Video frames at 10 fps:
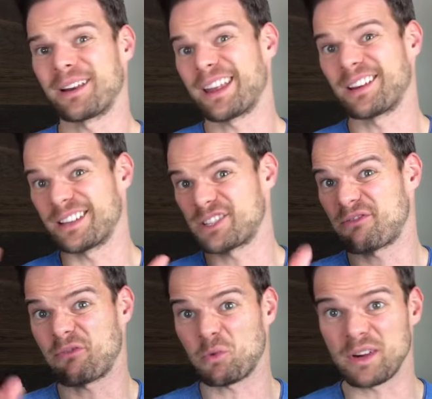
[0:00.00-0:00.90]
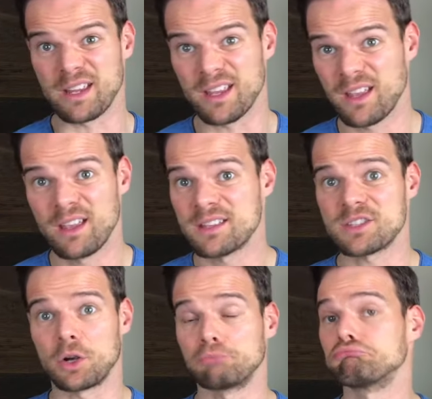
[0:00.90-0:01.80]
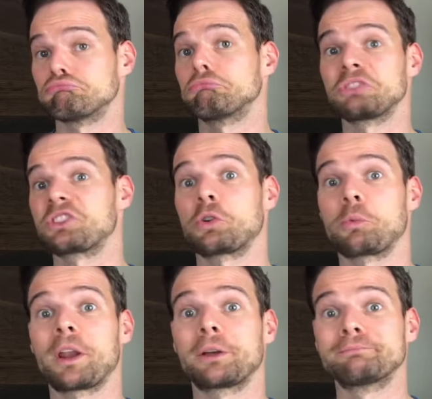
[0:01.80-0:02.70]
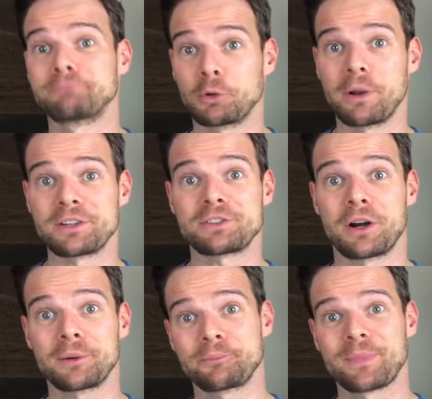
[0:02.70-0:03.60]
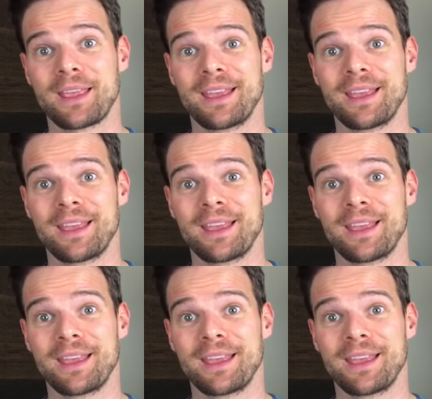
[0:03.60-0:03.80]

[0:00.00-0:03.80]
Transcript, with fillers: Again, it's free, so it's a good way to good way to start.